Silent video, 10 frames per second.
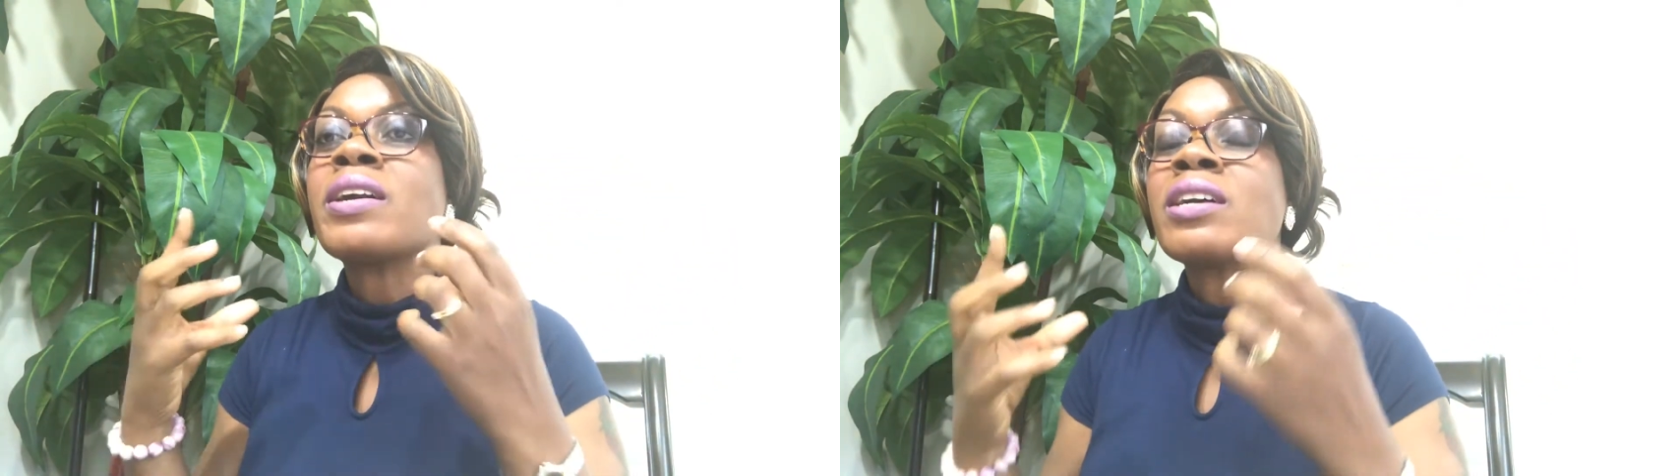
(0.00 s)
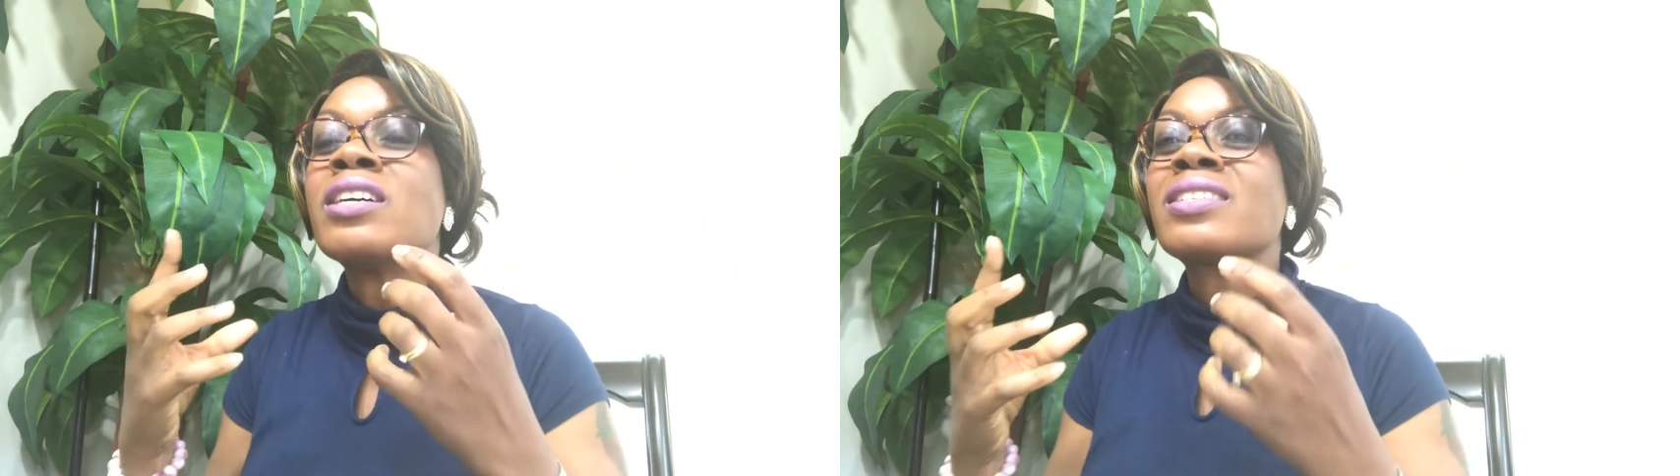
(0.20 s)

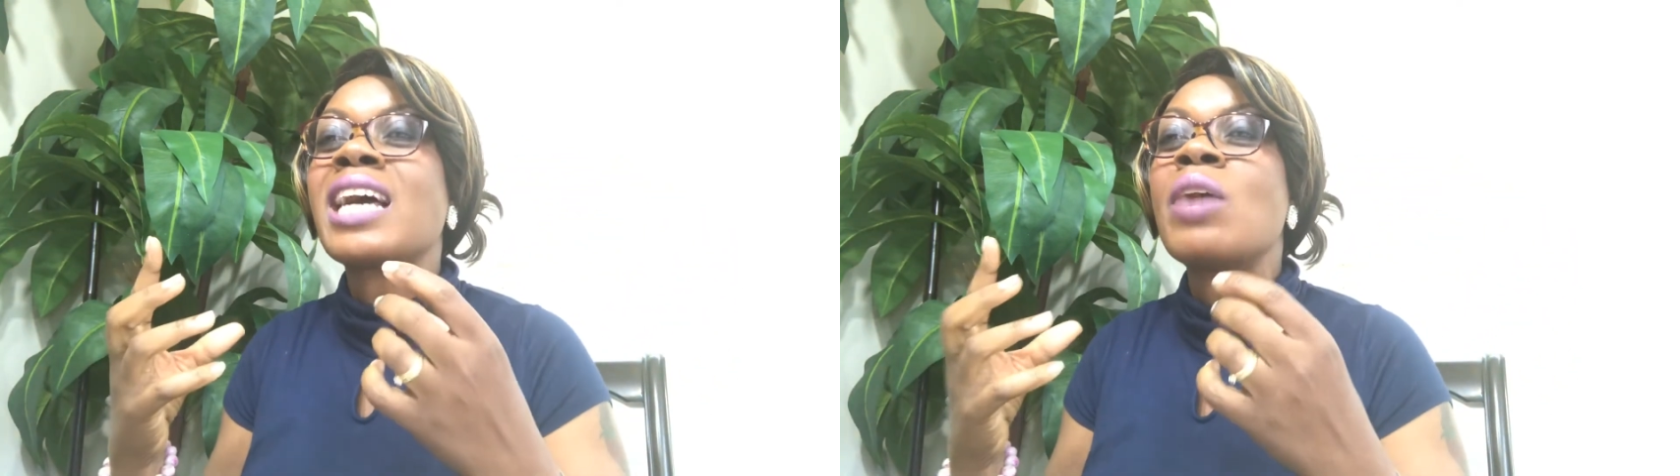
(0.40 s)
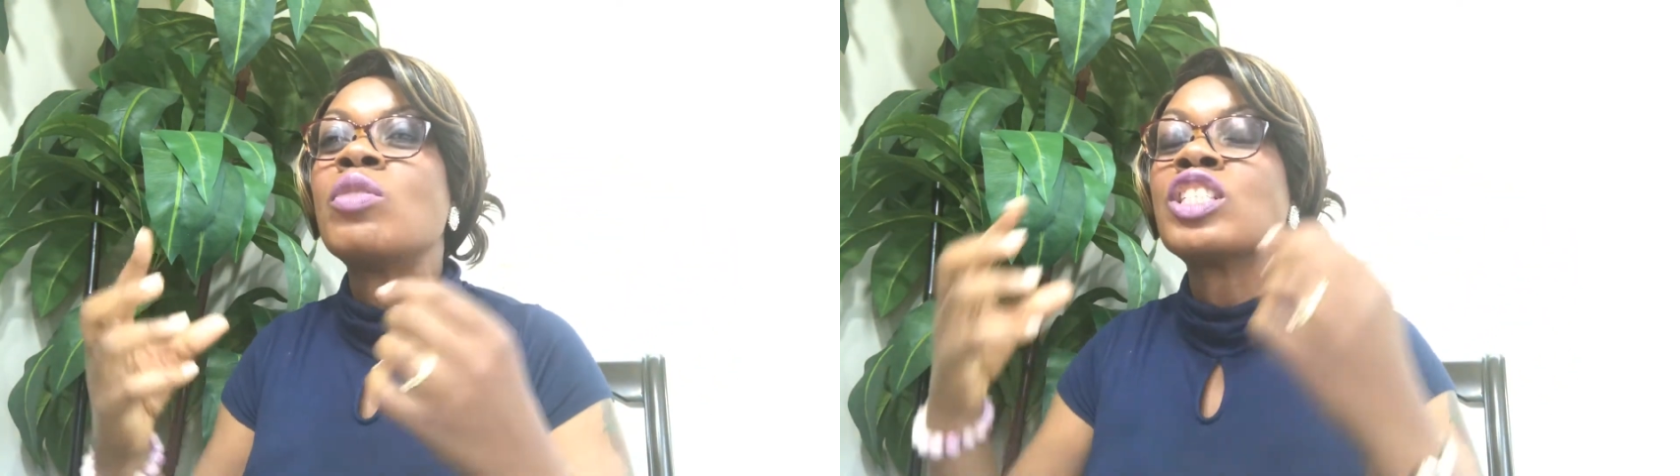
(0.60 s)

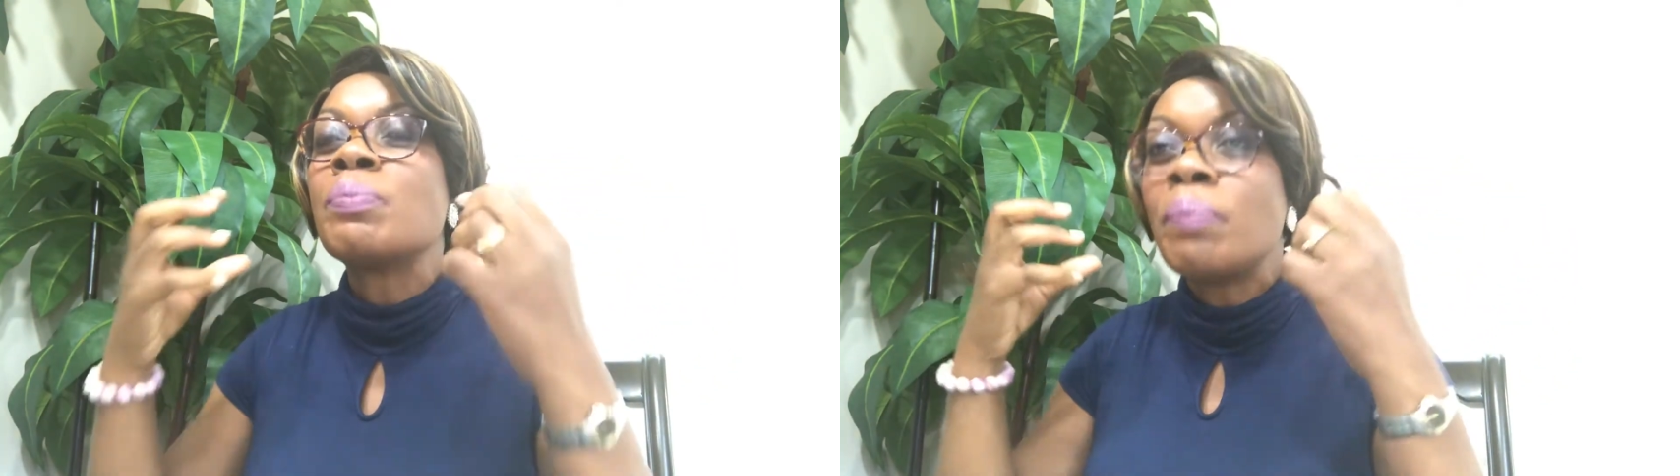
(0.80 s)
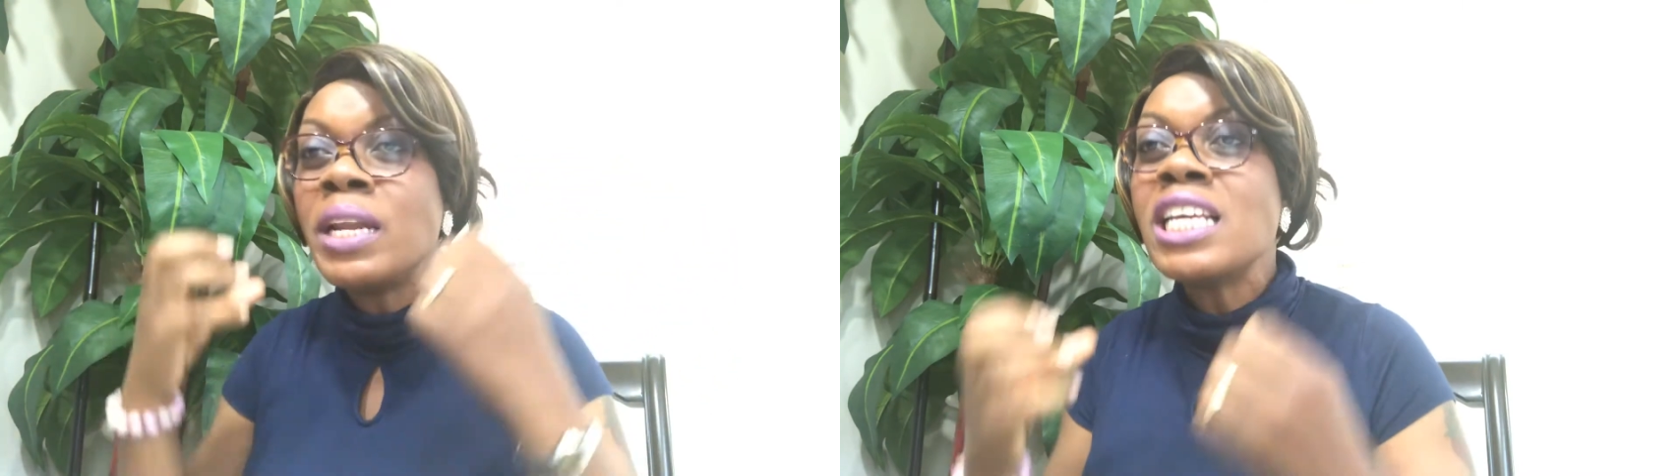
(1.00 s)
because God
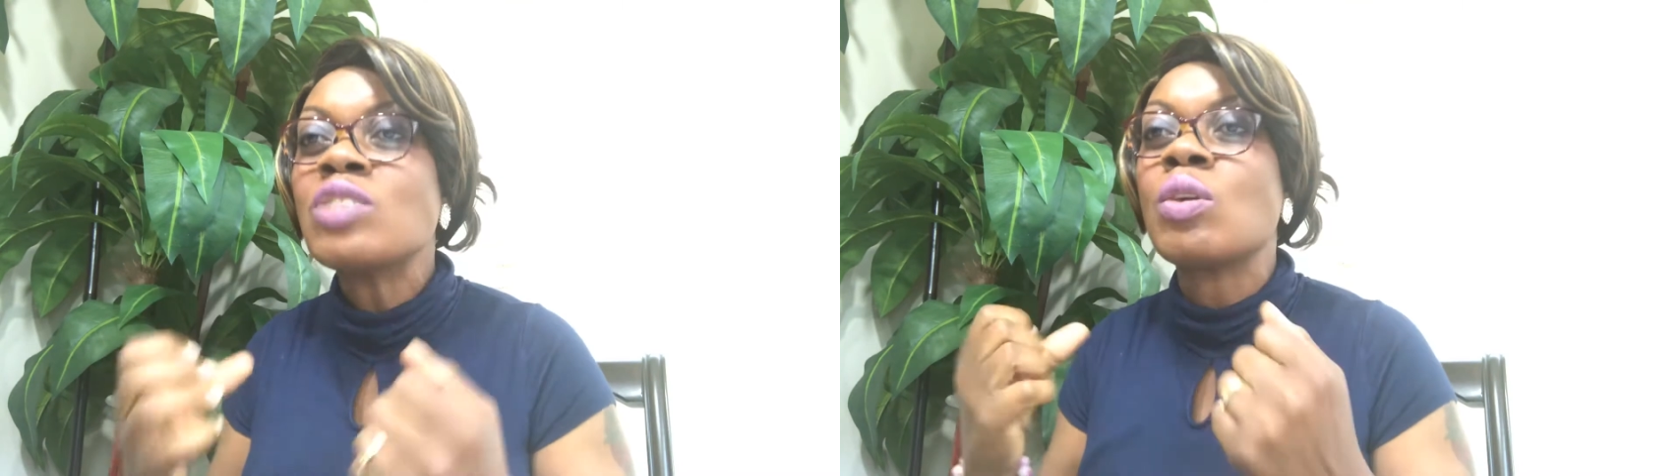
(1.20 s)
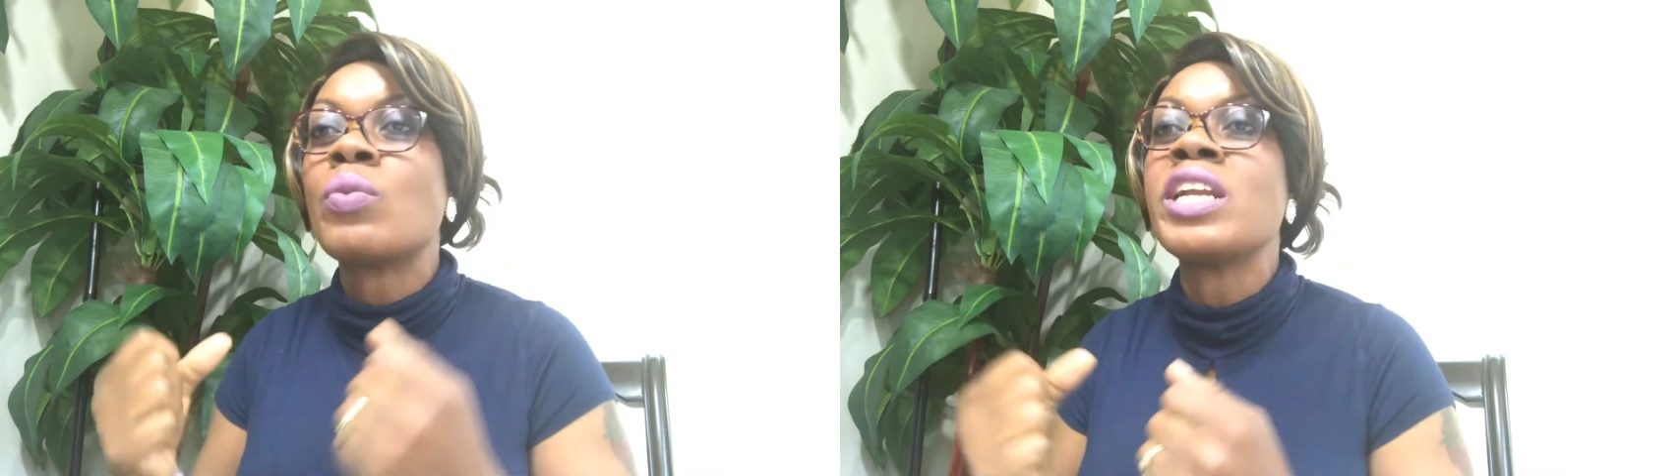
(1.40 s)
was pleased